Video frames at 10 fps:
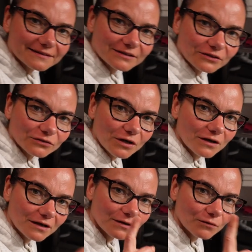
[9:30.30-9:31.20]
still got
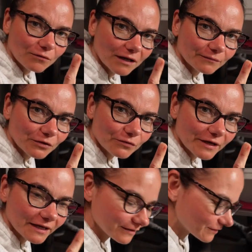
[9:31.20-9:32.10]
one more
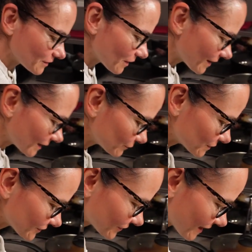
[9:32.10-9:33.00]
week to go and
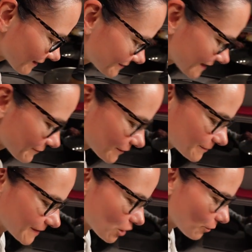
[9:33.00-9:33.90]
we'll see if they
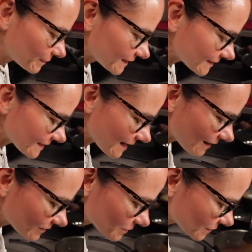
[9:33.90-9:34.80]
will be completely covered